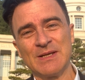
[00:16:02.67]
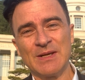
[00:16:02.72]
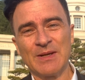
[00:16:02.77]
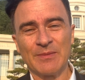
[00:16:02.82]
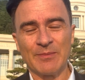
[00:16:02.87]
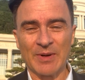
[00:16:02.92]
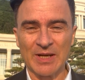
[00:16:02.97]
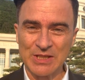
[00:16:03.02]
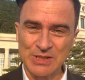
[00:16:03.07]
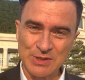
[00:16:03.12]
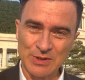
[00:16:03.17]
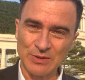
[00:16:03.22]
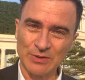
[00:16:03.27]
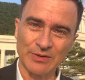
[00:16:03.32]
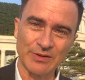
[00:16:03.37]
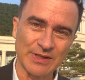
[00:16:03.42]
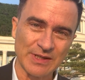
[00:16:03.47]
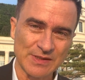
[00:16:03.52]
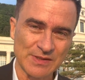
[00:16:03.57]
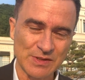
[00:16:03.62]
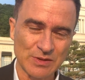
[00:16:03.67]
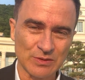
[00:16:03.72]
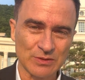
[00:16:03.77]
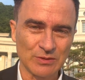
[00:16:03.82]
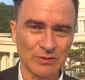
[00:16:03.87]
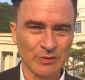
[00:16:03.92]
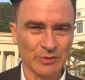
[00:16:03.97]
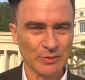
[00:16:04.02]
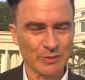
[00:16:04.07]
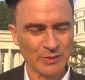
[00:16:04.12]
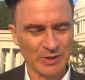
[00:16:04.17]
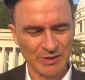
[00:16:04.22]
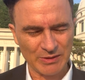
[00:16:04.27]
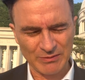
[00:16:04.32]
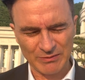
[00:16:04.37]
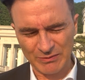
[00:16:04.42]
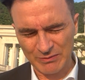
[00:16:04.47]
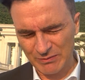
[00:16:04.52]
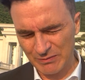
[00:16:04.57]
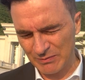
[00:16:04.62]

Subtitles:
My children in school. We're